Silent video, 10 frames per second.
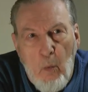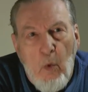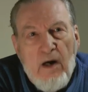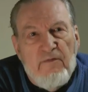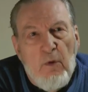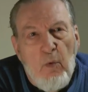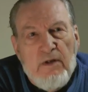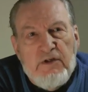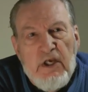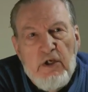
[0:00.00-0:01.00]
One of the
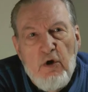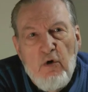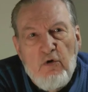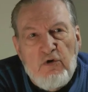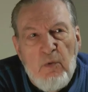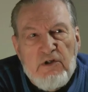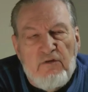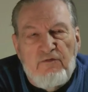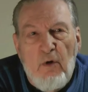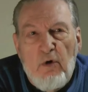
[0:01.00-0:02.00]
ones he used was
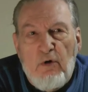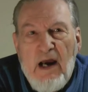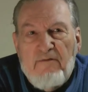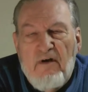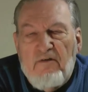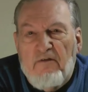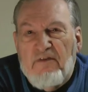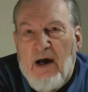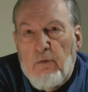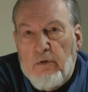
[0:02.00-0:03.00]
a photograph of a
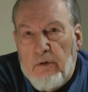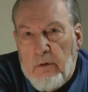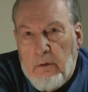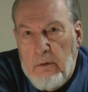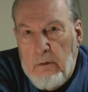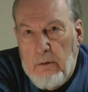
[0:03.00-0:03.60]
fountain